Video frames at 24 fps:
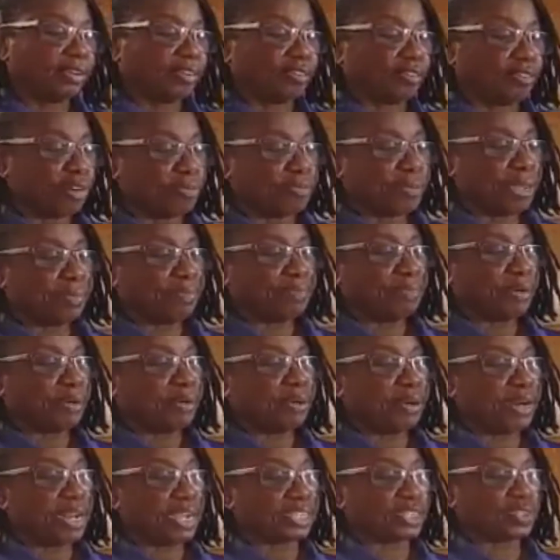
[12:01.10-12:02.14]

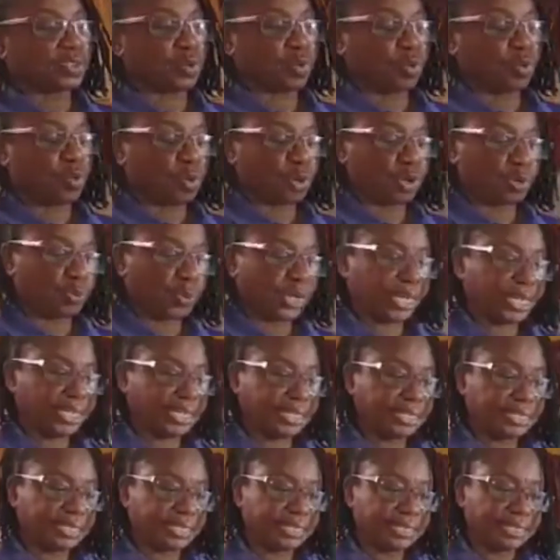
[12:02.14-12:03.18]
Remember, as
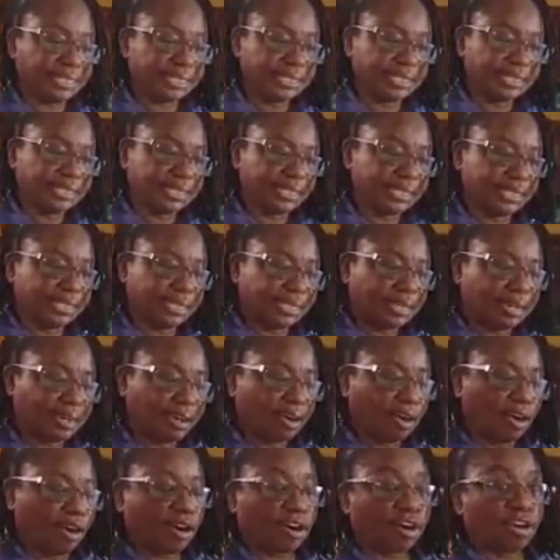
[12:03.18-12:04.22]
always,
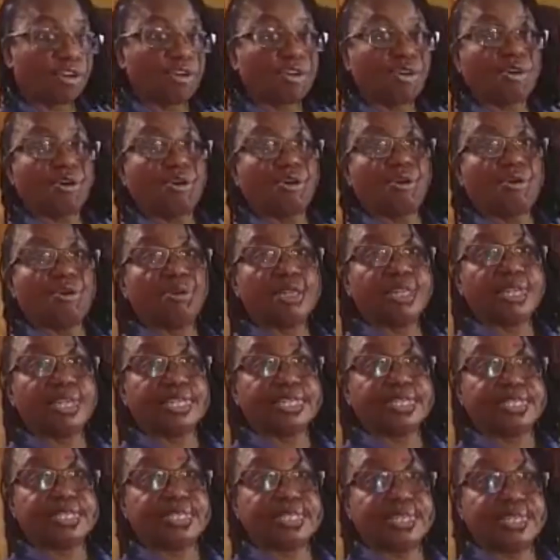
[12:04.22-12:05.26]
our goal
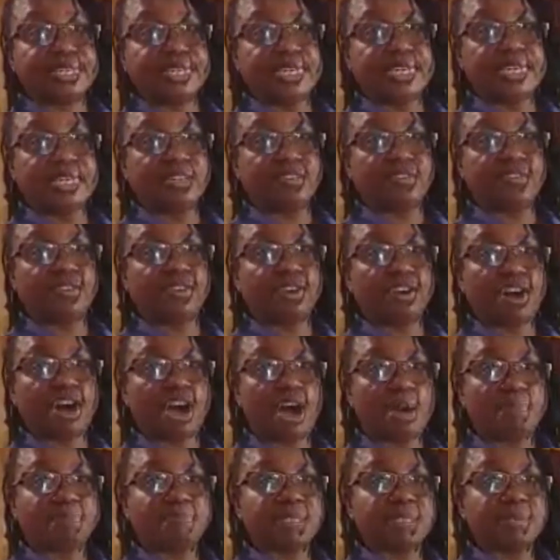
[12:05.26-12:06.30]
is to eat for
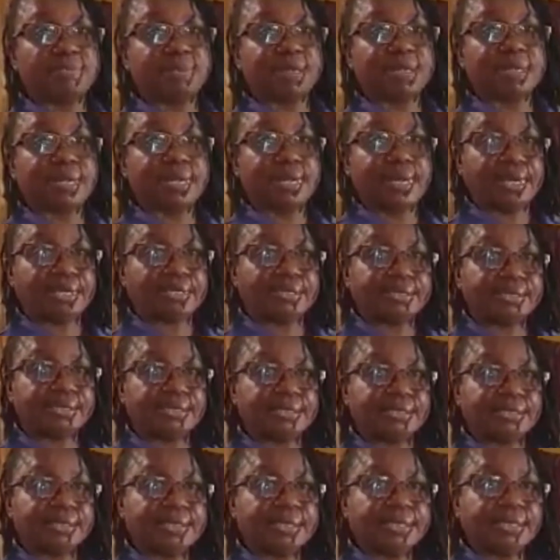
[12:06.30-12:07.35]
optimal health.
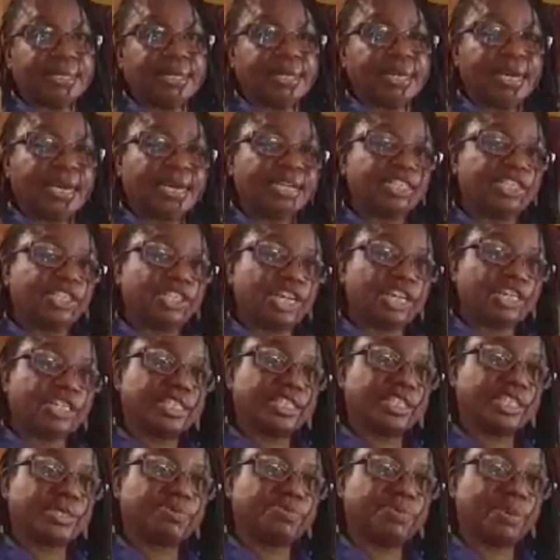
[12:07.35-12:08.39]
And
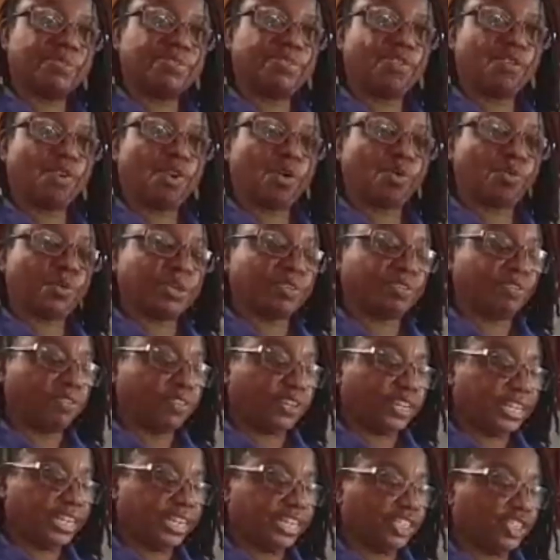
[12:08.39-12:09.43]
just before we
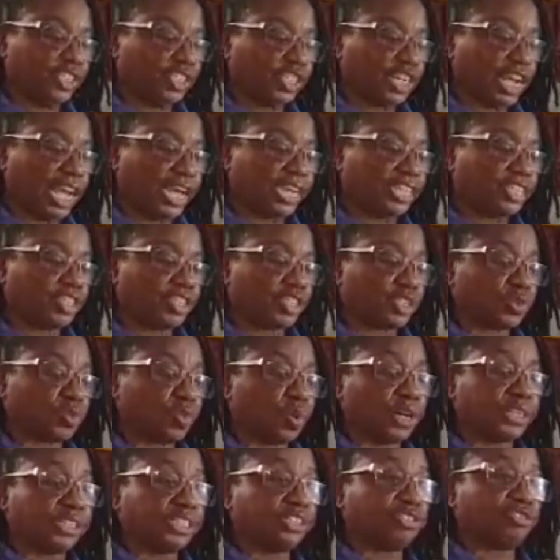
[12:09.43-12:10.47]
finish, I just
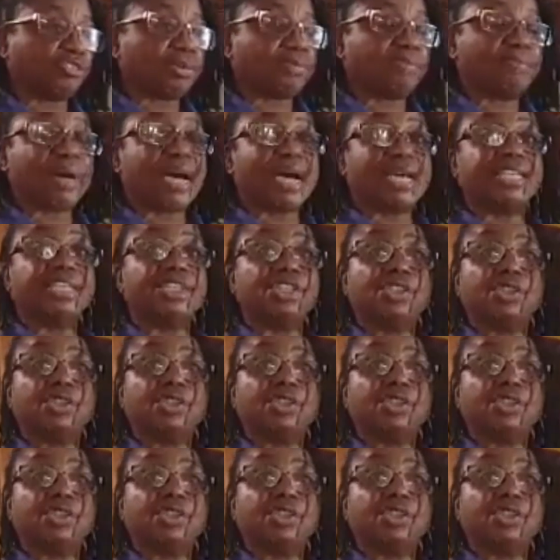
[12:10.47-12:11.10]
want to remind